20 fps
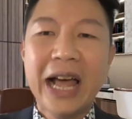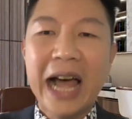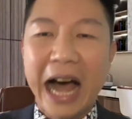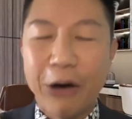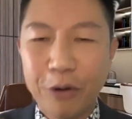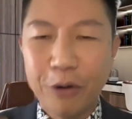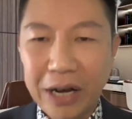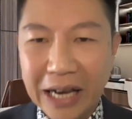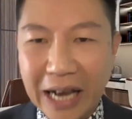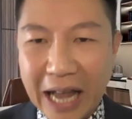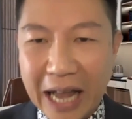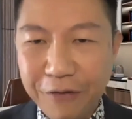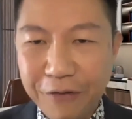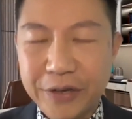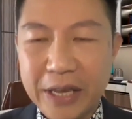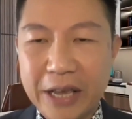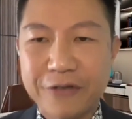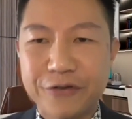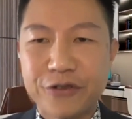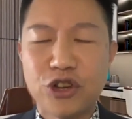Our lives
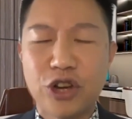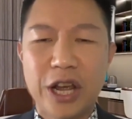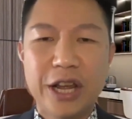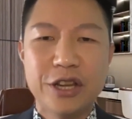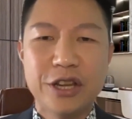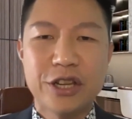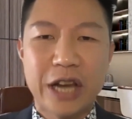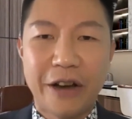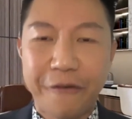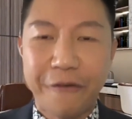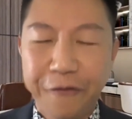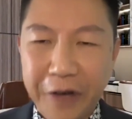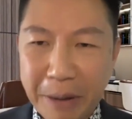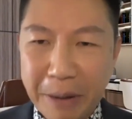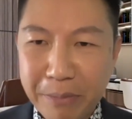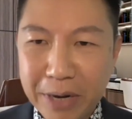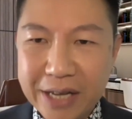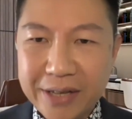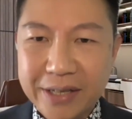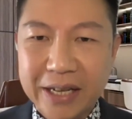has changed, our
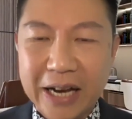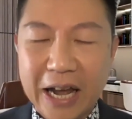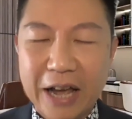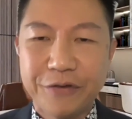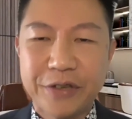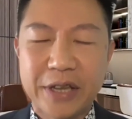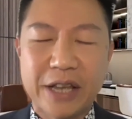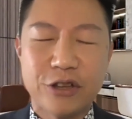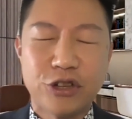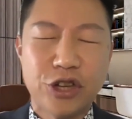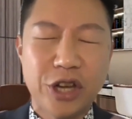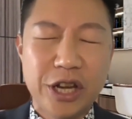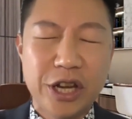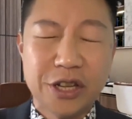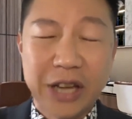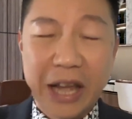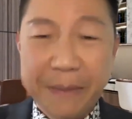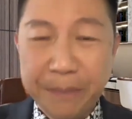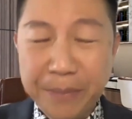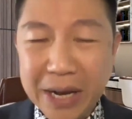families' lives has changed,
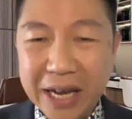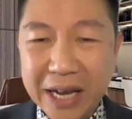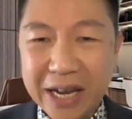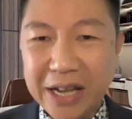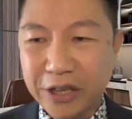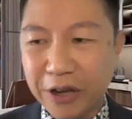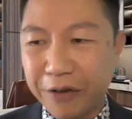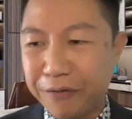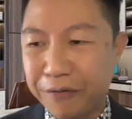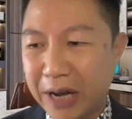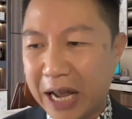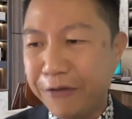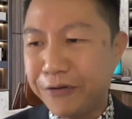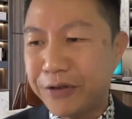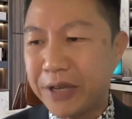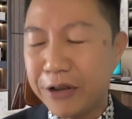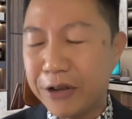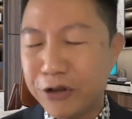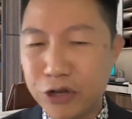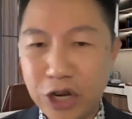and millions of lives
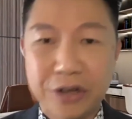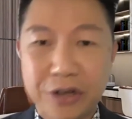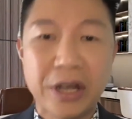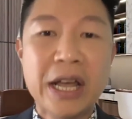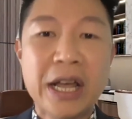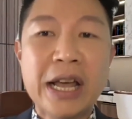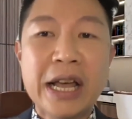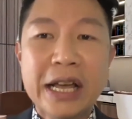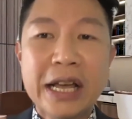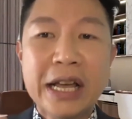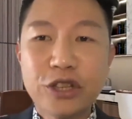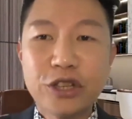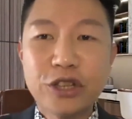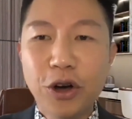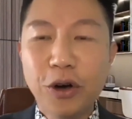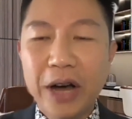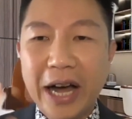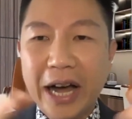have changed. So,